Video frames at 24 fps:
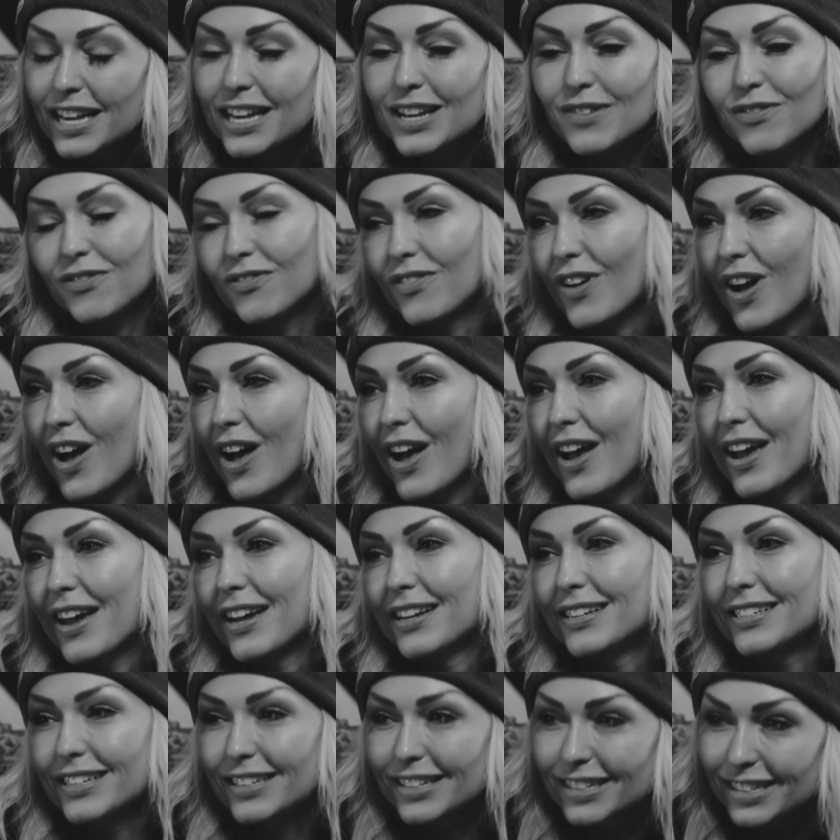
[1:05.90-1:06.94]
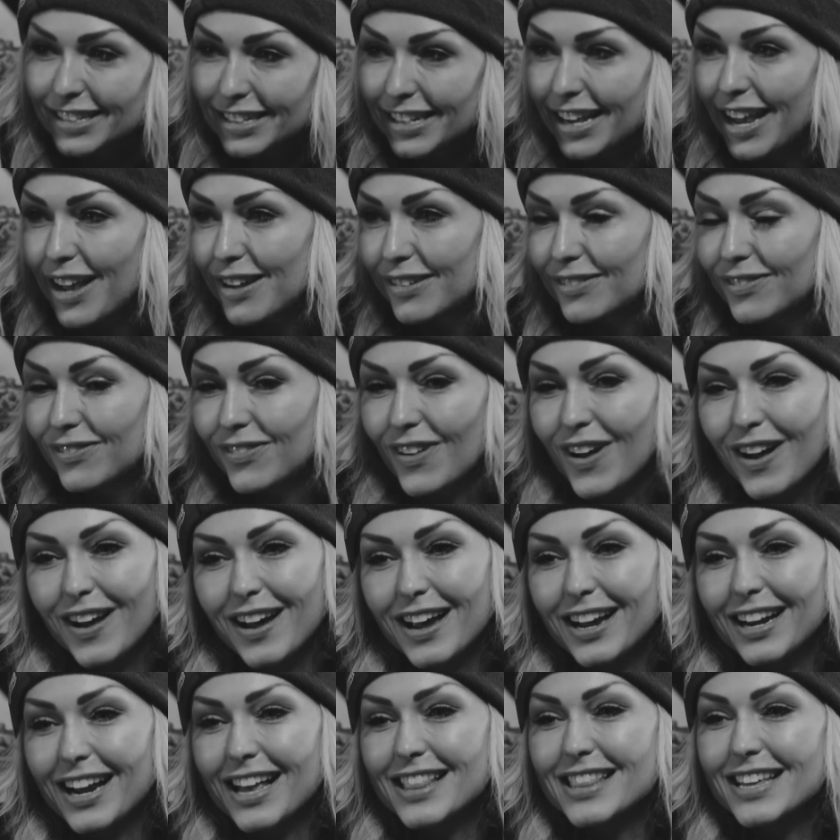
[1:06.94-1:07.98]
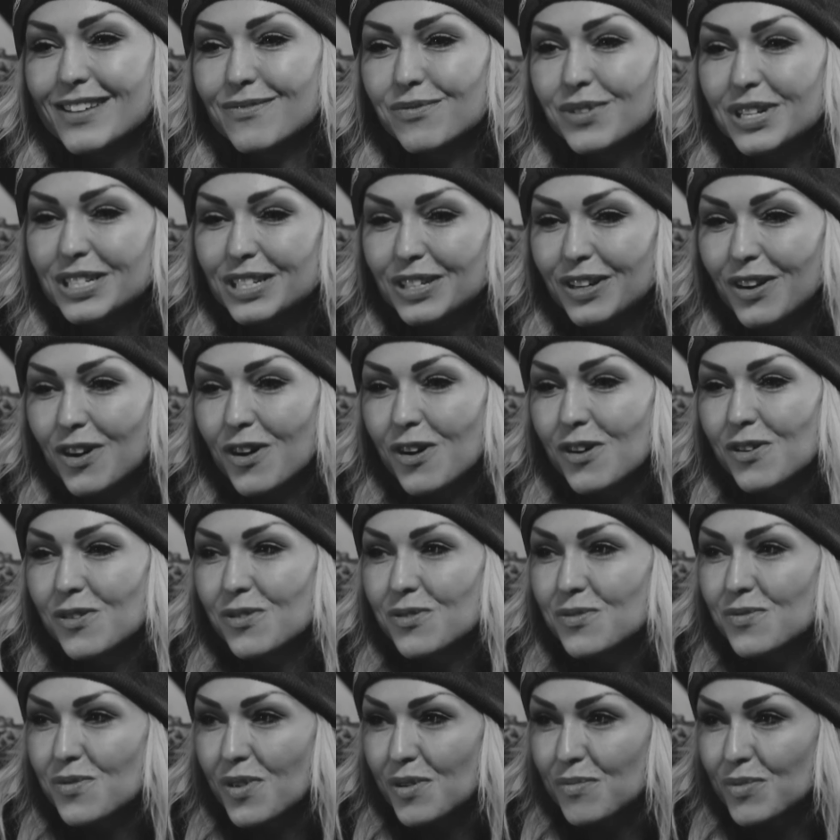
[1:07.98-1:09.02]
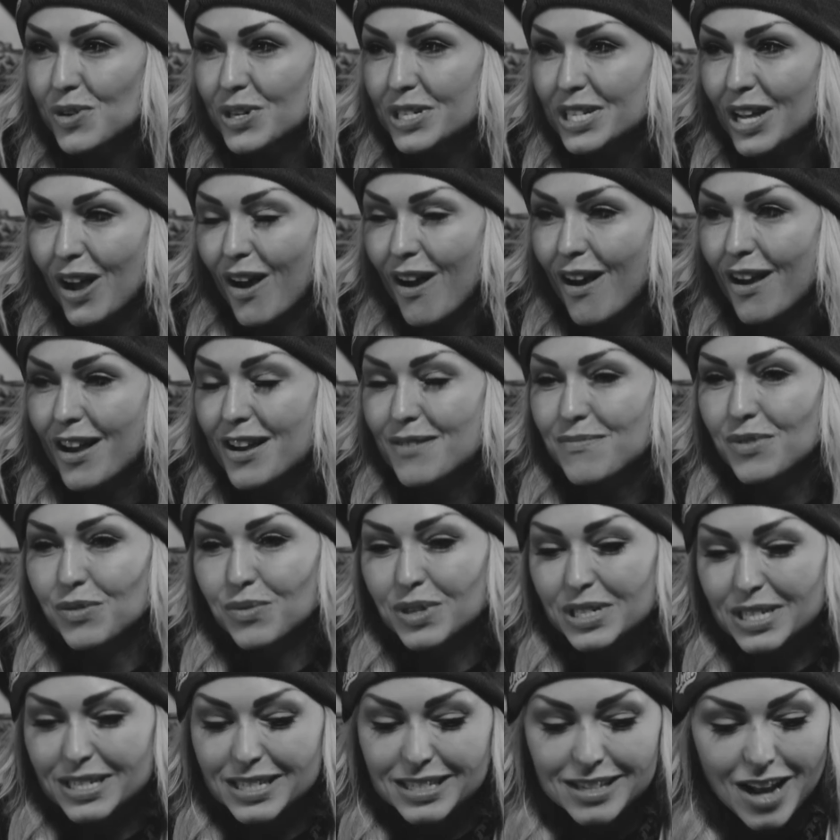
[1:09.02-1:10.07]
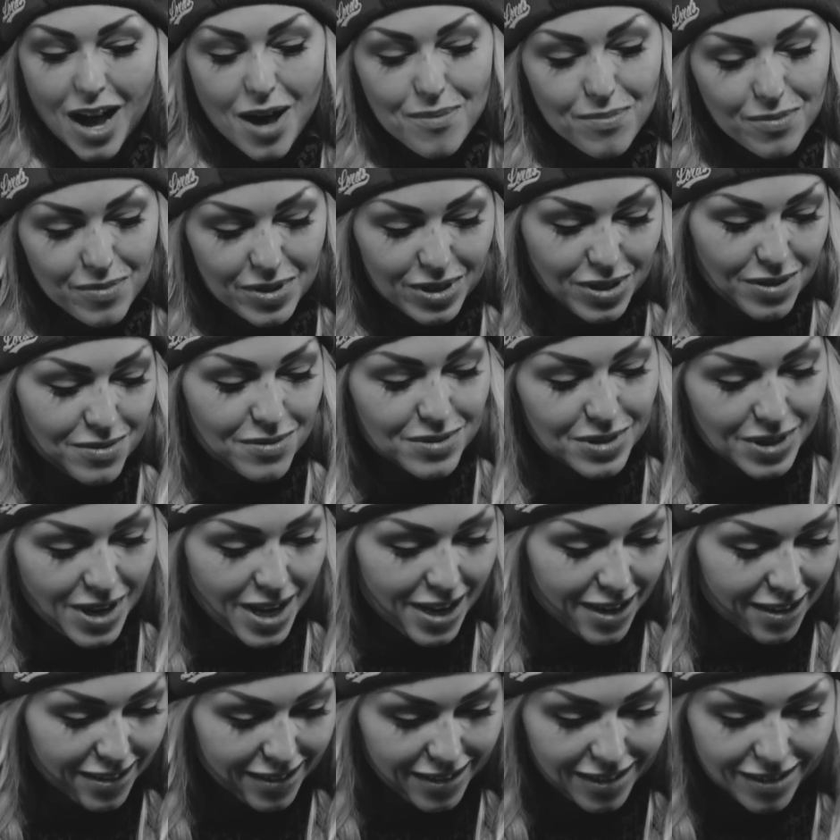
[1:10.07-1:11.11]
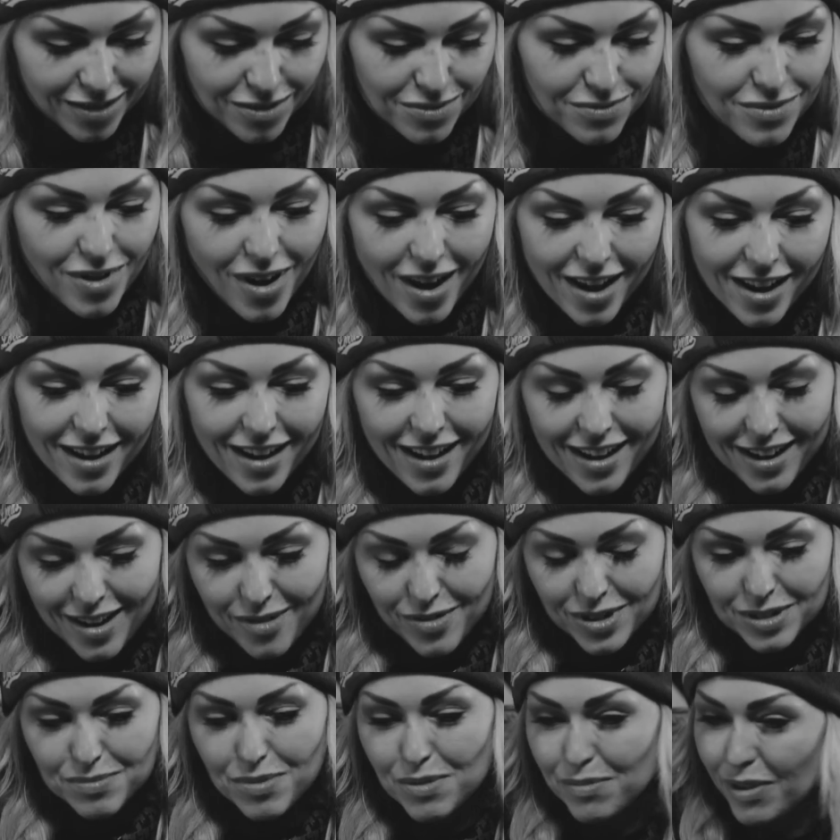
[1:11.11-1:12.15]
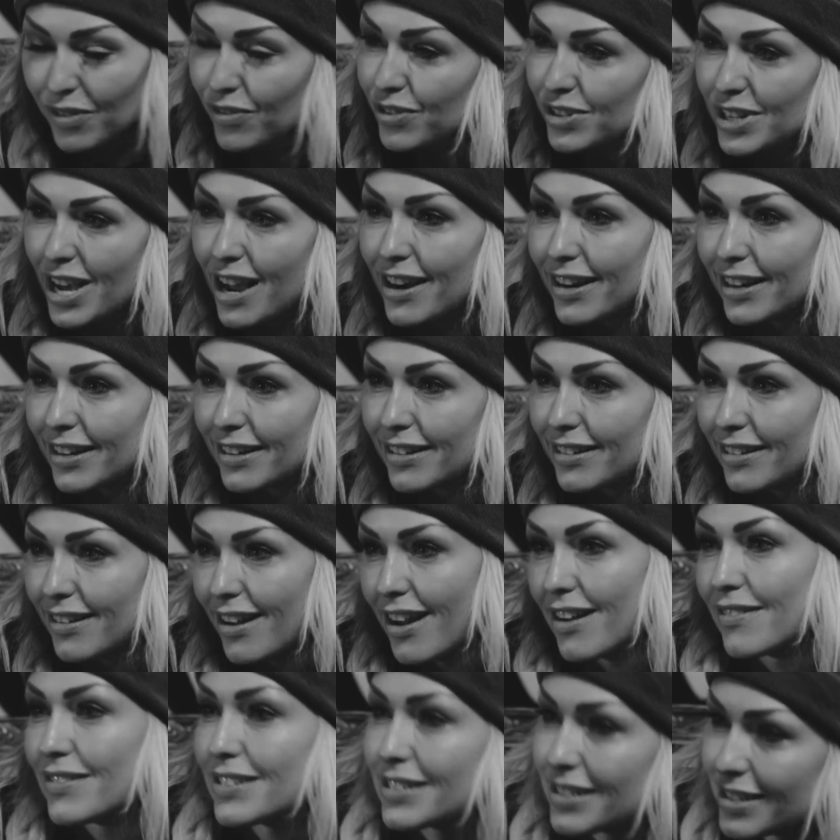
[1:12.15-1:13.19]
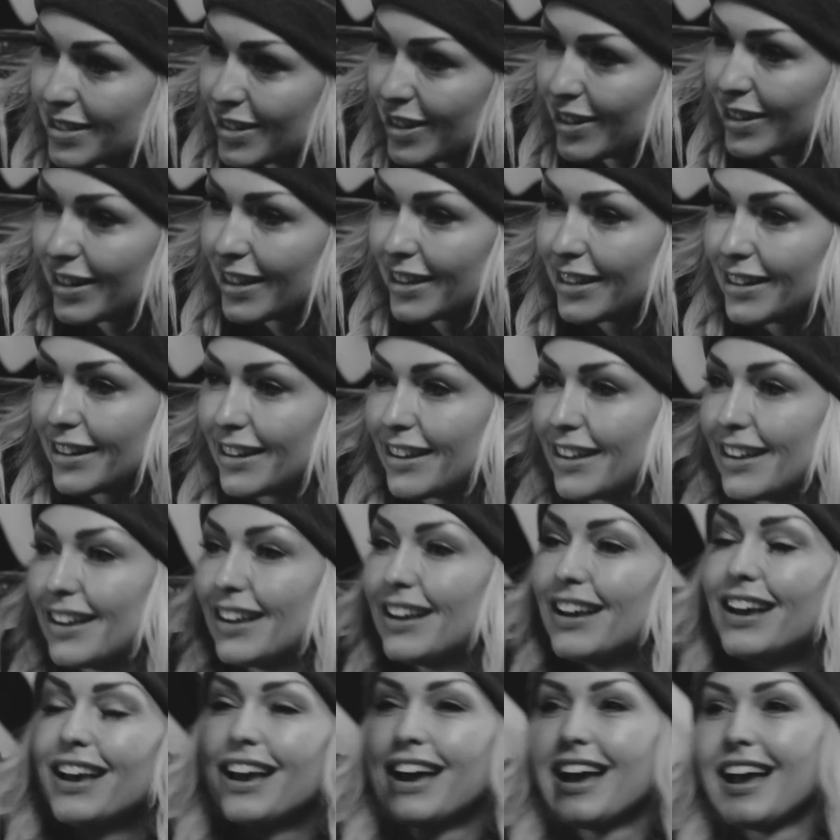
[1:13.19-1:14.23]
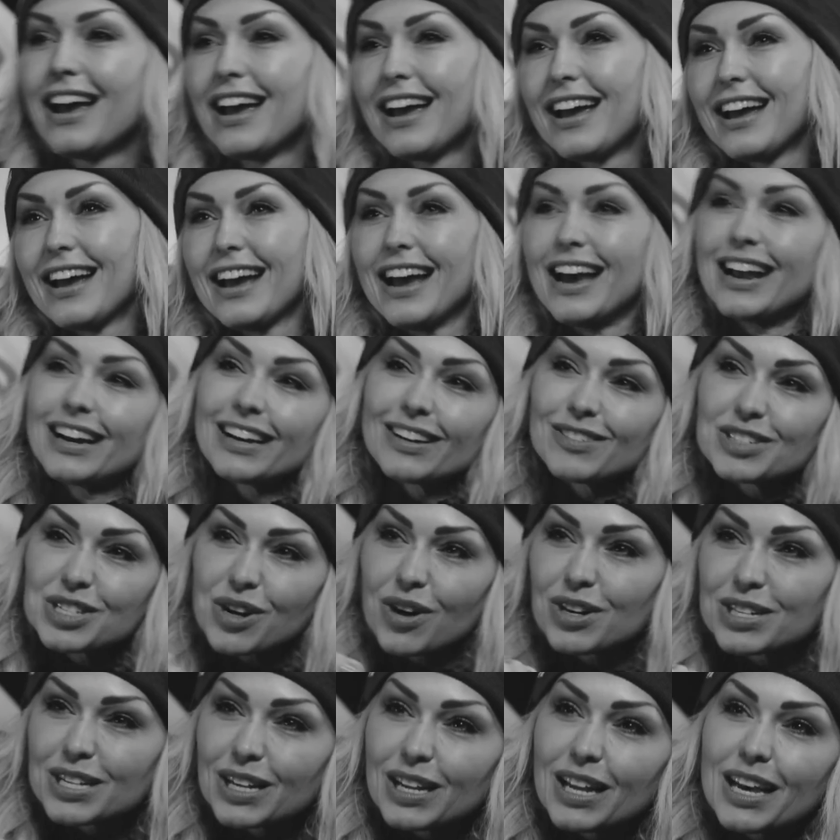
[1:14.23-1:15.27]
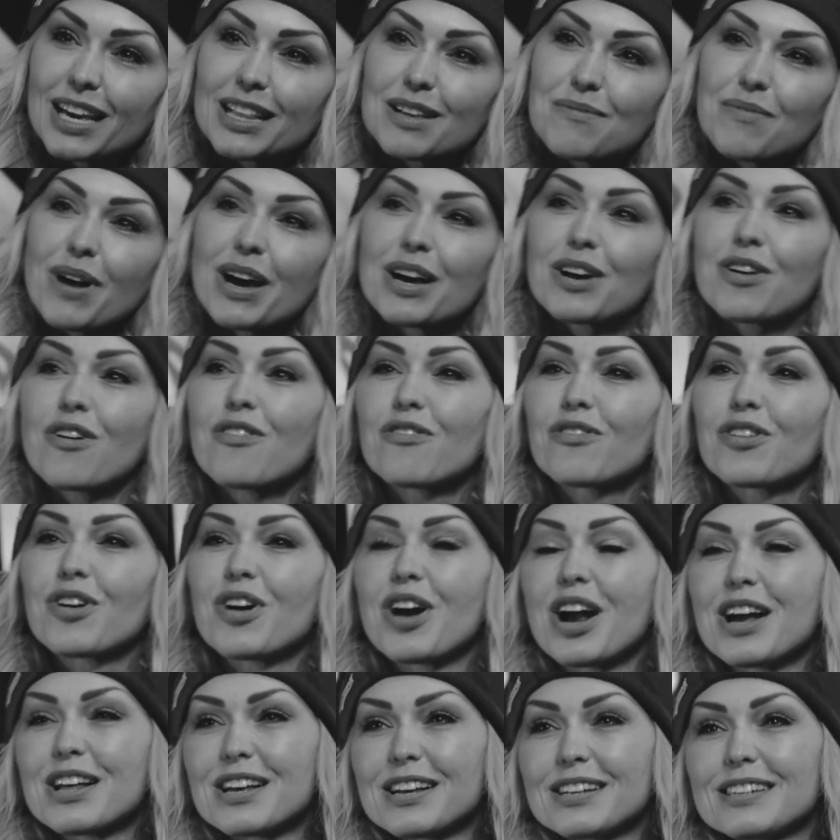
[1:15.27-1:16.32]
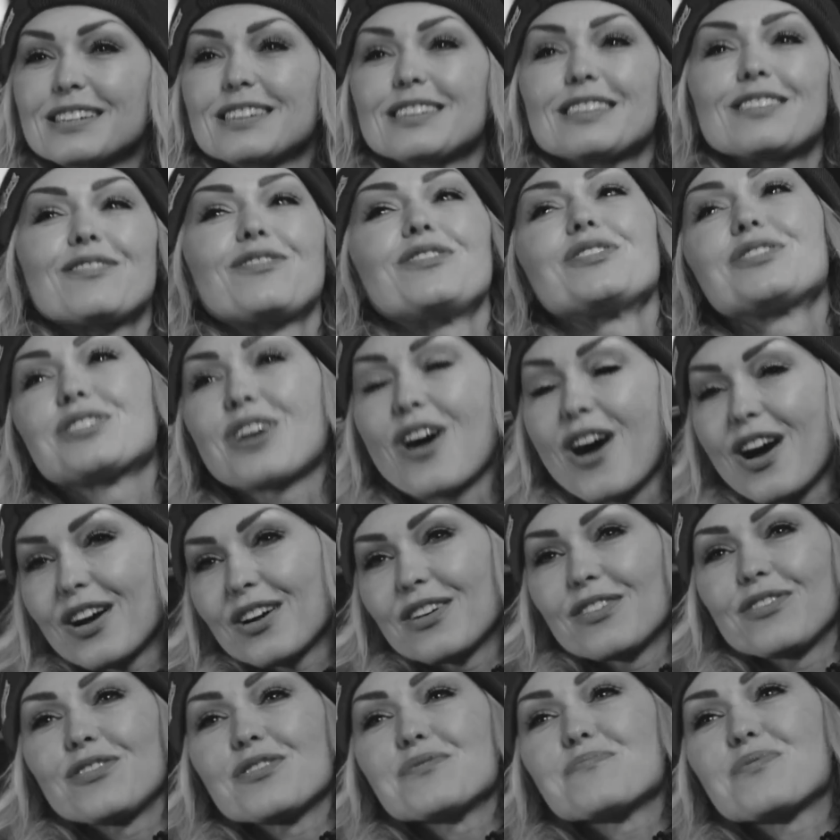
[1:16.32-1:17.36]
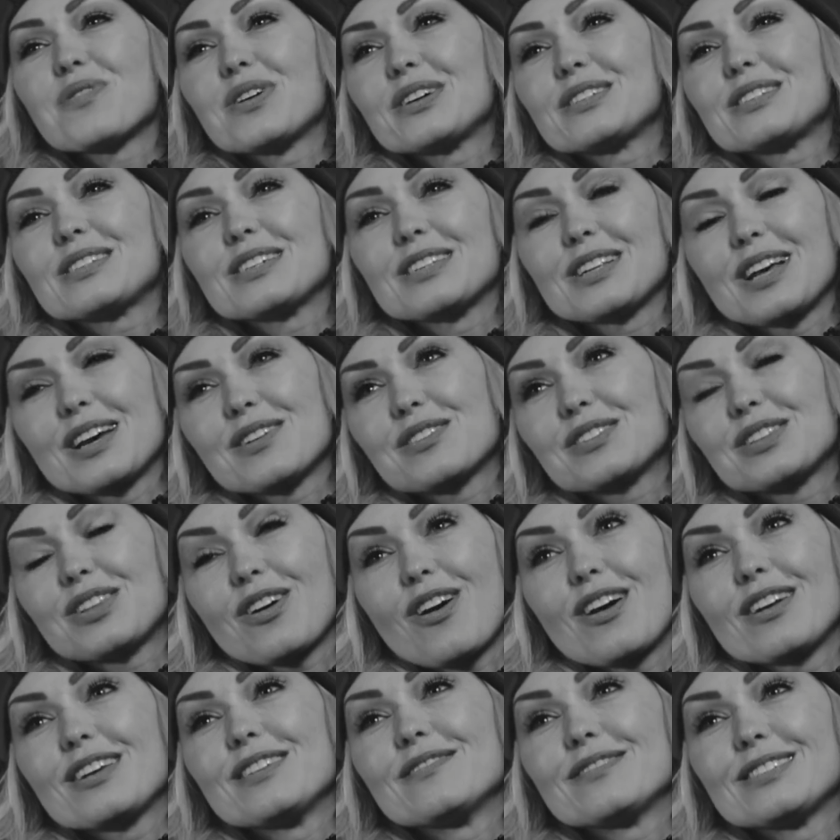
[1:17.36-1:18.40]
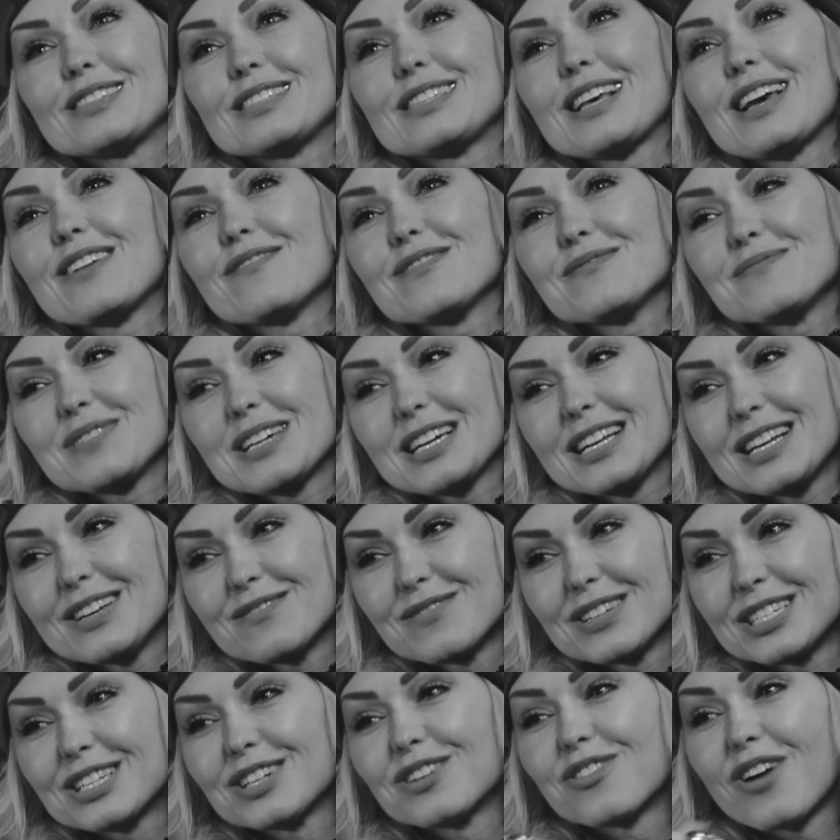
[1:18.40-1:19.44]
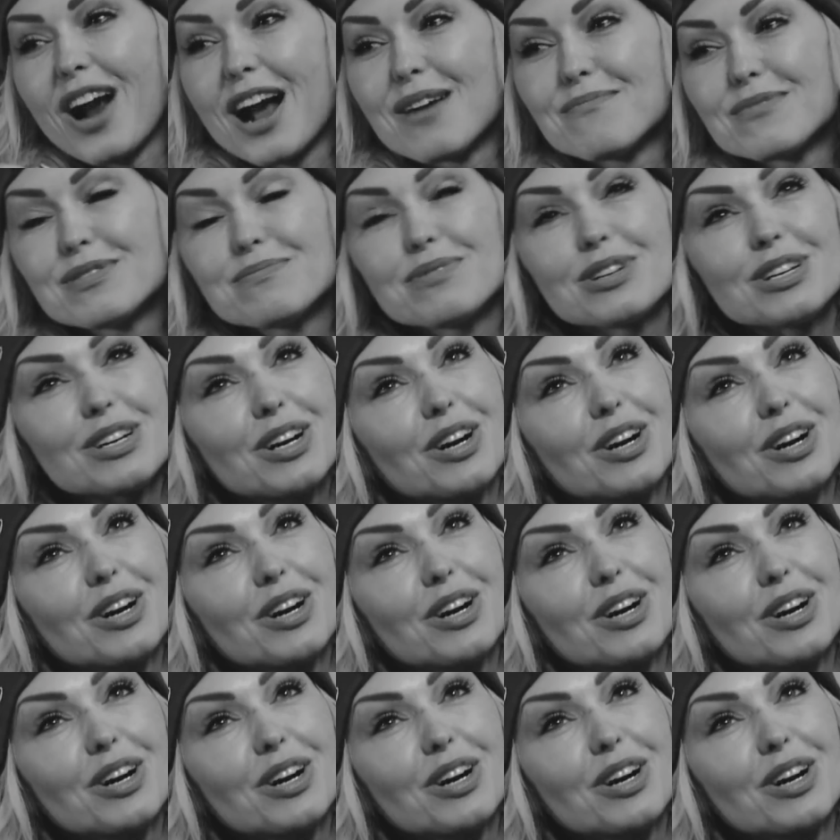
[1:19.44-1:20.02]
it fine, did it again fine, and then went to go one more time and went to stop, but there was like a little rut, and I went to put my foot down and obviously couldn't. And I started to lay the bike over, and the photographer, Preston, thought he was saving me, and he went to grab me, but he